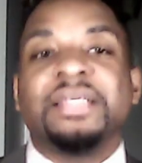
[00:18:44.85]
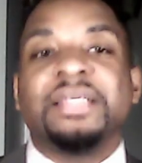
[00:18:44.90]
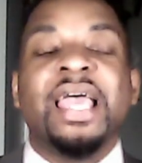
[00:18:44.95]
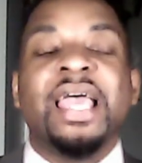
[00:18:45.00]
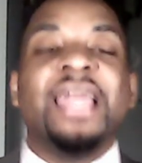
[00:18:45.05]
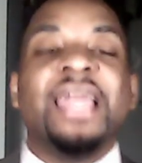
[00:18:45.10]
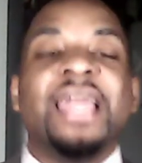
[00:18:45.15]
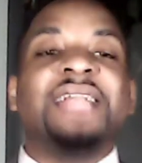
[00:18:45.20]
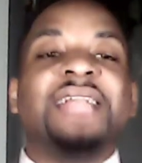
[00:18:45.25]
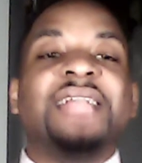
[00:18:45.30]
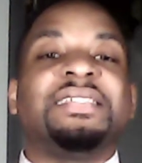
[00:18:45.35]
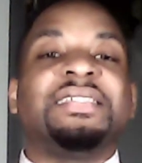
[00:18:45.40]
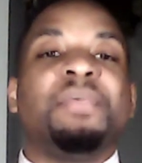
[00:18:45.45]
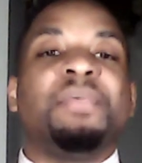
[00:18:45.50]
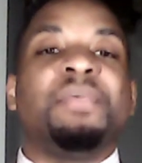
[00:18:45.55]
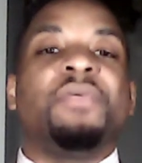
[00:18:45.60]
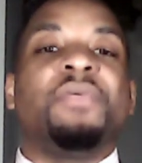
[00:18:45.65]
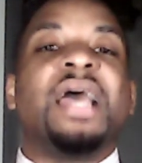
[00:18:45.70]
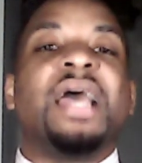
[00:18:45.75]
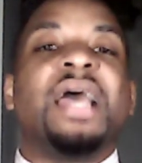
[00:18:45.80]
And as I
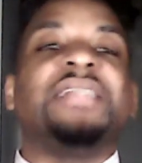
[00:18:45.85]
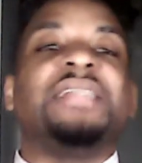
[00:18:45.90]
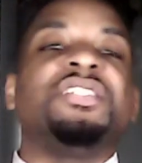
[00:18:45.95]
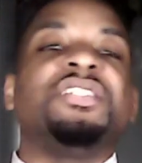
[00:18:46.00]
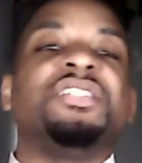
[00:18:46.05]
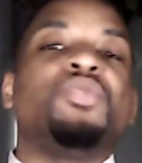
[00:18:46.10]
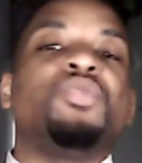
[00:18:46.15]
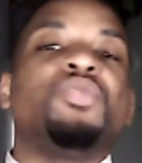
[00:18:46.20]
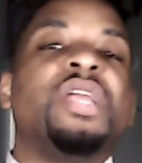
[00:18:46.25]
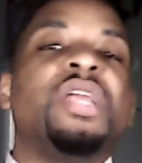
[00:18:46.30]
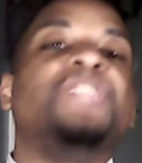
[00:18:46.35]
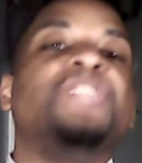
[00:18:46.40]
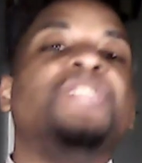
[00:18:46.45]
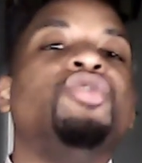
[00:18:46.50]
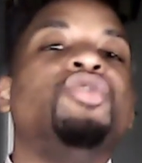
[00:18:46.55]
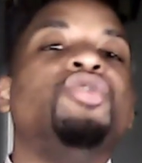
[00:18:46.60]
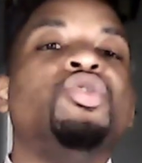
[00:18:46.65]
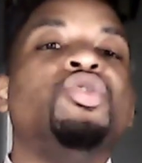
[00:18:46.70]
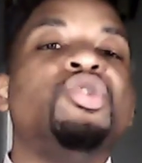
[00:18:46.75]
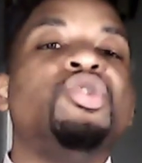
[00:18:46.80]
said, guys, I just want to
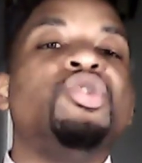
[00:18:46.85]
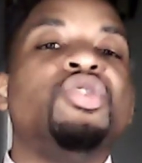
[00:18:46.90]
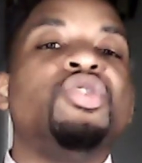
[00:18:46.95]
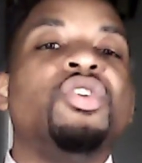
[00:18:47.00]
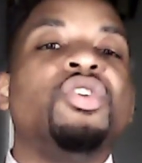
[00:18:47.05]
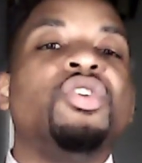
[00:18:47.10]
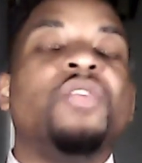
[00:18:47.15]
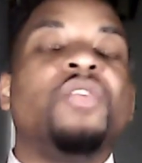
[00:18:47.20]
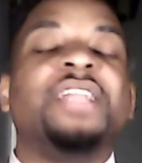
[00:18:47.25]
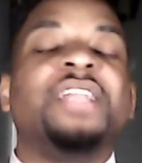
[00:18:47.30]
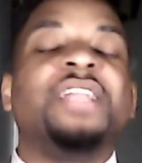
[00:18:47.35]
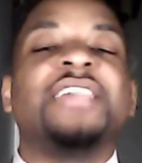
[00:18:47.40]
introduce you to the Greeks.